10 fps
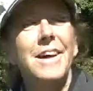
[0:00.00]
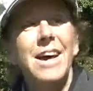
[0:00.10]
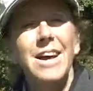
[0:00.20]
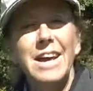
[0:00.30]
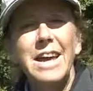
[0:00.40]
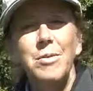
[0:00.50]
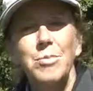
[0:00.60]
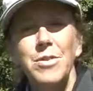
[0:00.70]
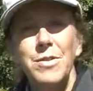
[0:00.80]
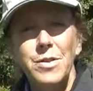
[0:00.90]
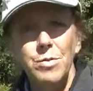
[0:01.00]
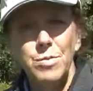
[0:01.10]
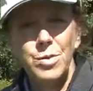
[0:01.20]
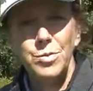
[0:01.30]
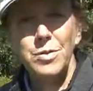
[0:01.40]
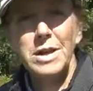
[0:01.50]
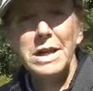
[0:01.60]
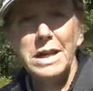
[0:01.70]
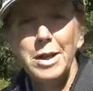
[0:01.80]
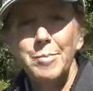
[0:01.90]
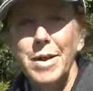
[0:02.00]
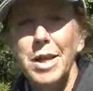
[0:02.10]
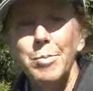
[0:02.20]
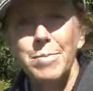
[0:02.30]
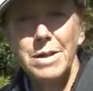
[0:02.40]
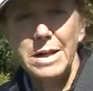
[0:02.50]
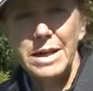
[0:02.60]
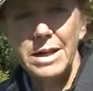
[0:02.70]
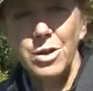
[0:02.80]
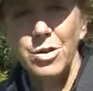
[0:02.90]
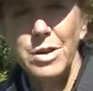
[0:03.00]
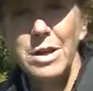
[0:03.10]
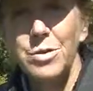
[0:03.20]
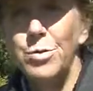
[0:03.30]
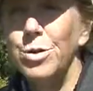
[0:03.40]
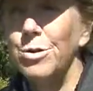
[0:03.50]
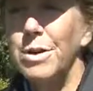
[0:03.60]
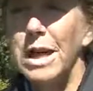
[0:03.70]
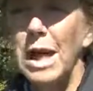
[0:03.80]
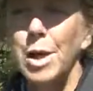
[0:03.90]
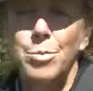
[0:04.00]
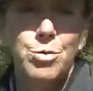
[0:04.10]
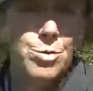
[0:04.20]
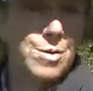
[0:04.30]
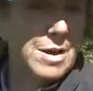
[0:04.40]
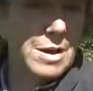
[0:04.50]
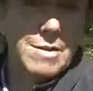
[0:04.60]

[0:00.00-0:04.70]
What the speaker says: Hi, I'm Cynthia Rosen. I paint plein air in order to capture the